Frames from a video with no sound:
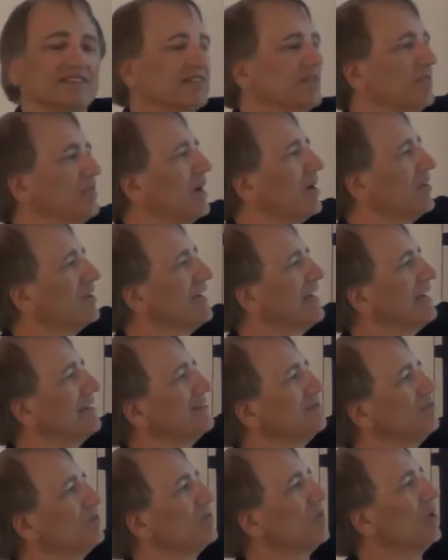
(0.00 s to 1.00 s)
So in our
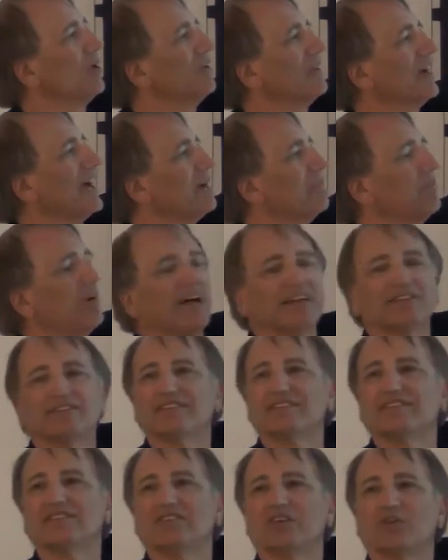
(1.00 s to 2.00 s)
case, we'll call the
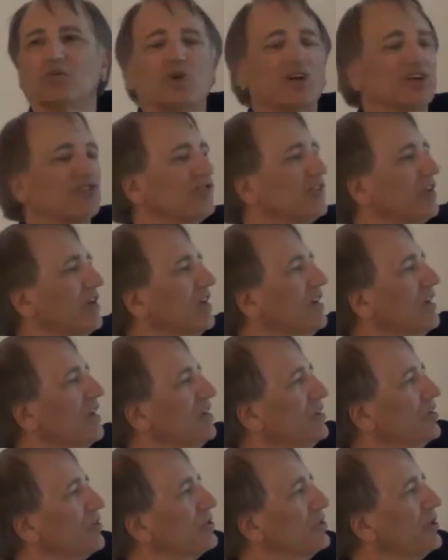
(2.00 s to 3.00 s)
hypothesis the question.
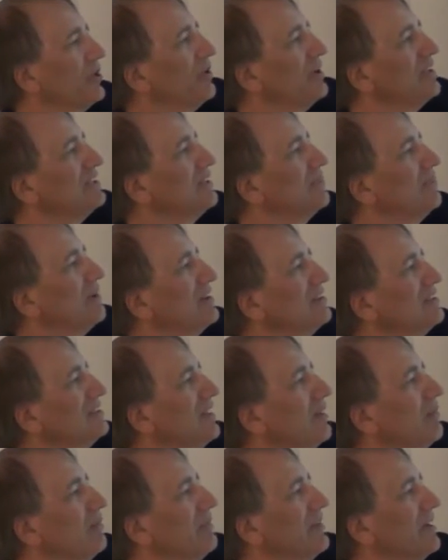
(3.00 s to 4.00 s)
You're curious about
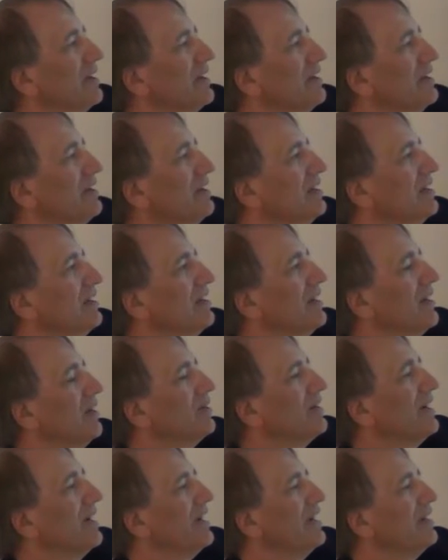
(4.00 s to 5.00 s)
something,
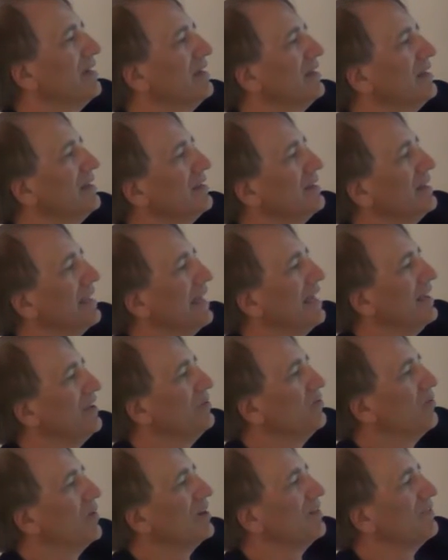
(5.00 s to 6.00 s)
okay,
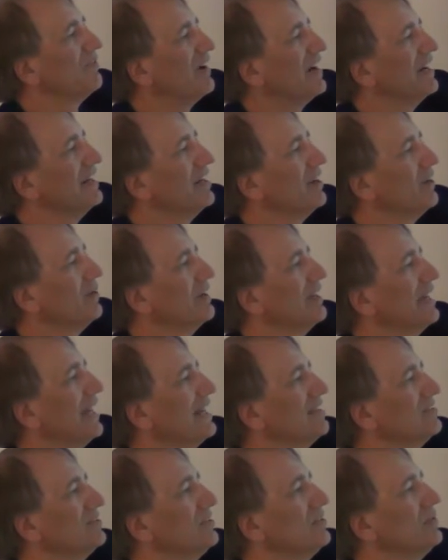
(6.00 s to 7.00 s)
and you want to find out an
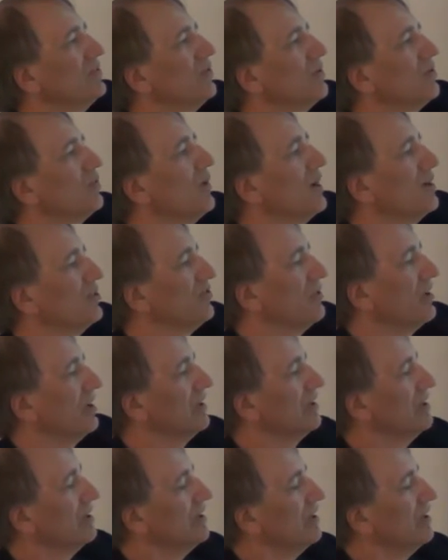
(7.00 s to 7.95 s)
answer to a question.